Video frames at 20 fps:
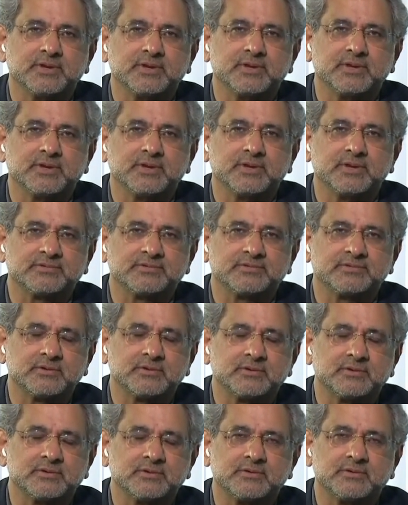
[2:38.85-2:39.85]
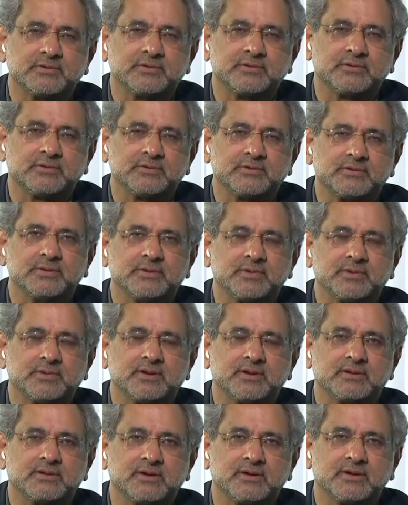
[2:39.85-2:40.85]
that a person of
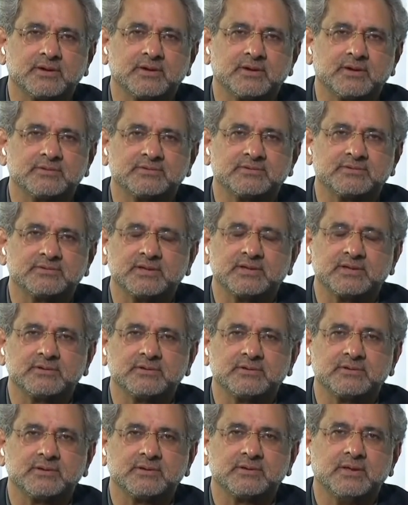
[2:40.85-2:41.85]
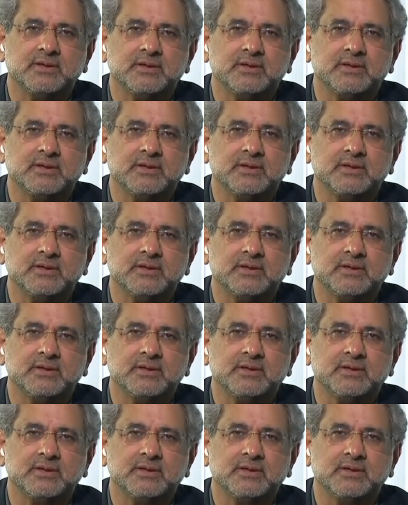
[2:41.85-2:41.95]
Imran Khan's stature,